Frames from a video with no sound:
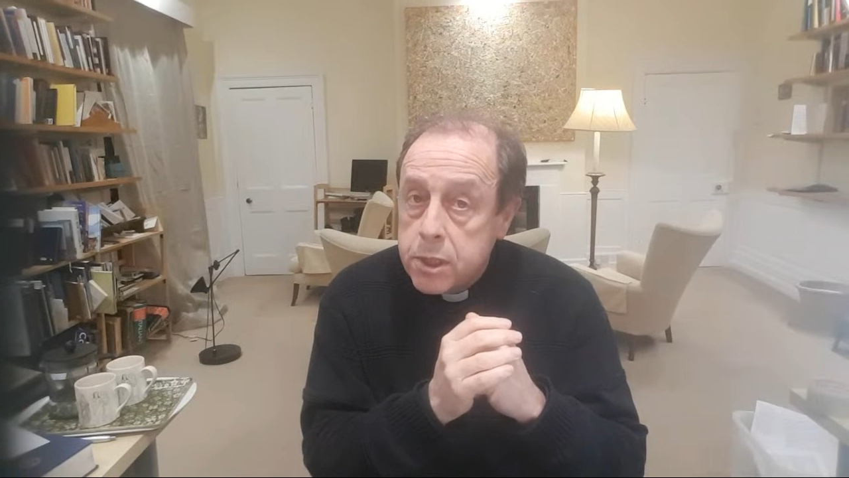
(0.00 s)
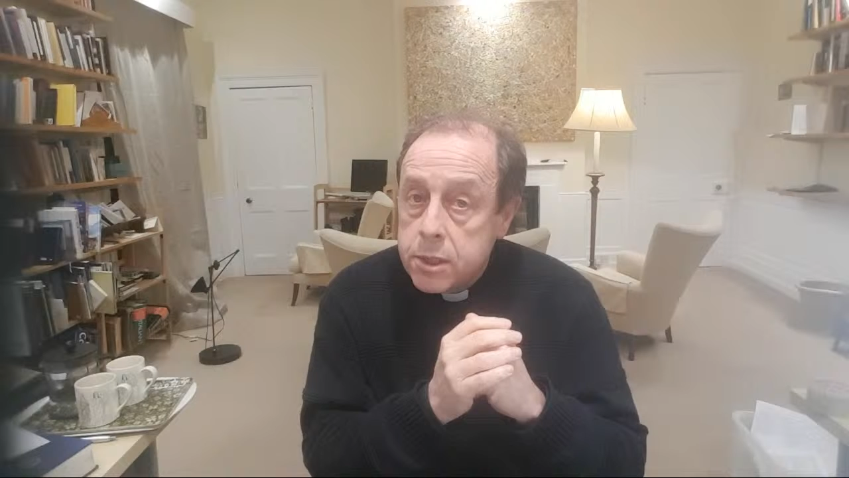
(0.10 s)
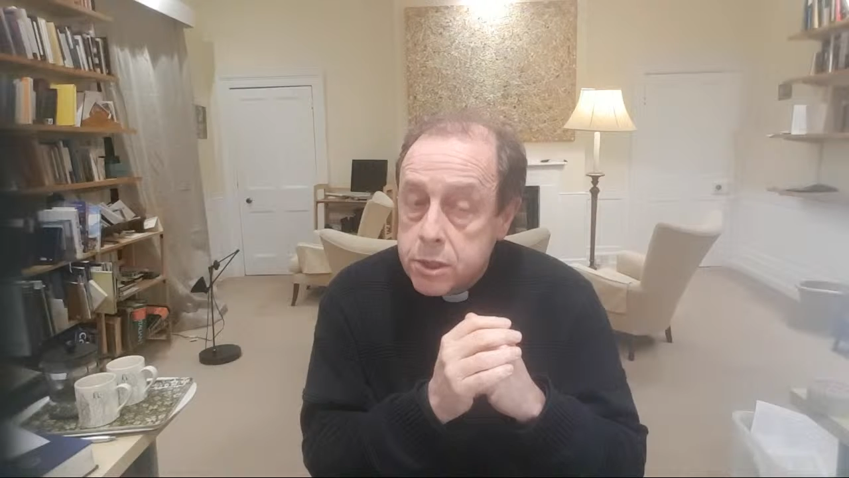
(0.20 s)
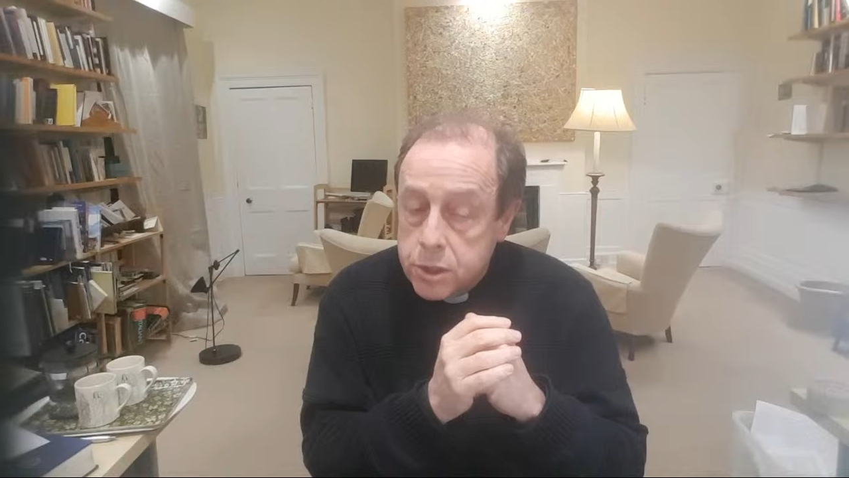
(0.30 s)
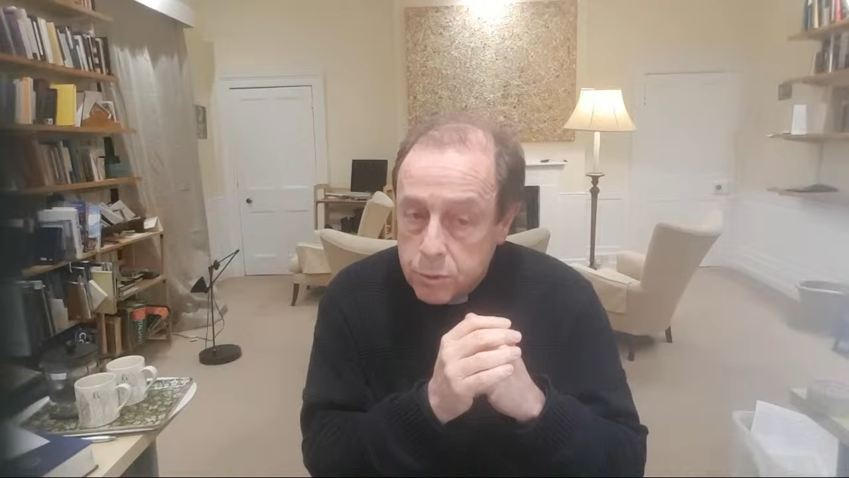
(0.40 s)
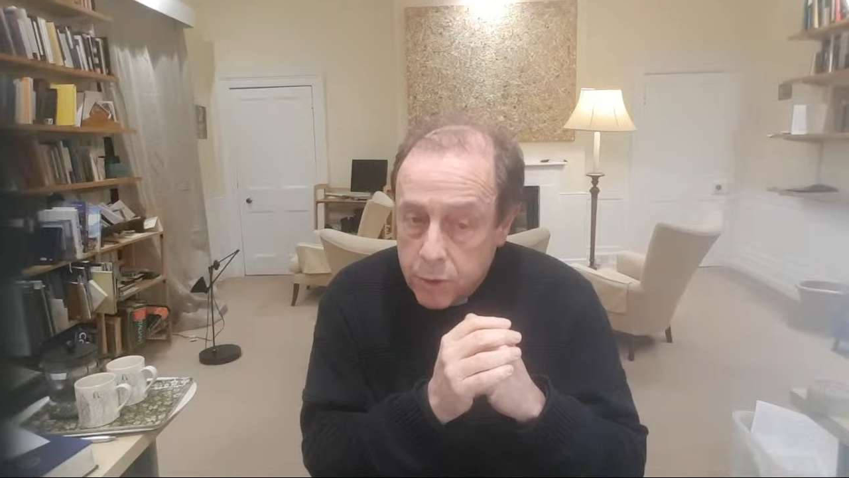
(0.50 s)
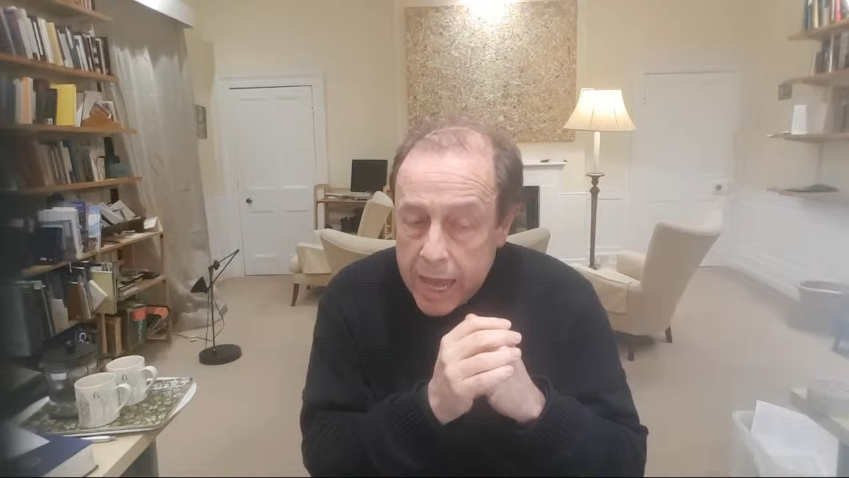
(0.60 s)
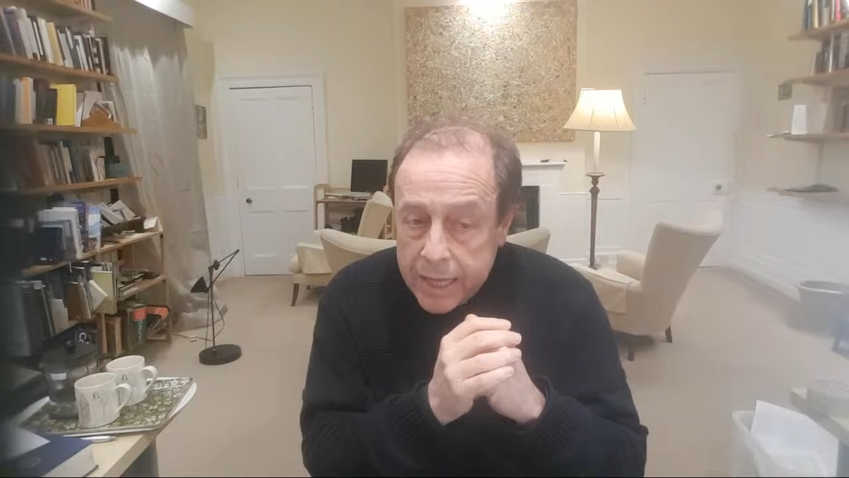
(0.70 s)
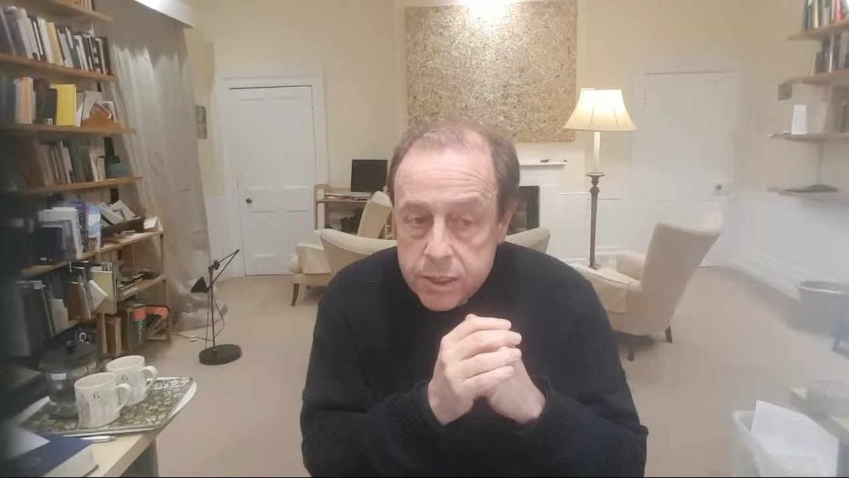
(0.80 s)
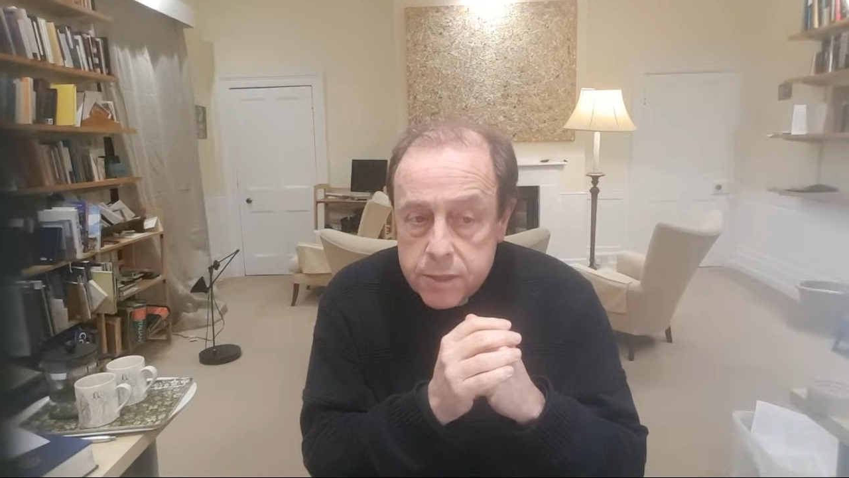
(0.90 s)
to do
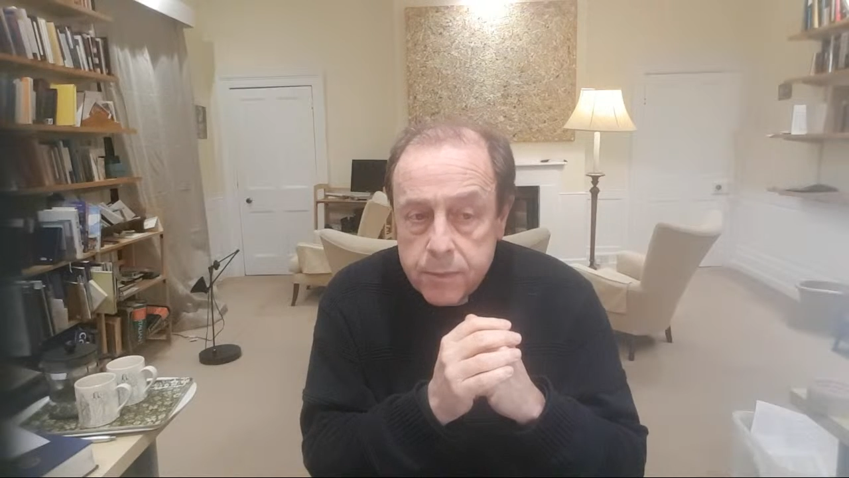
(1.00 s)
that.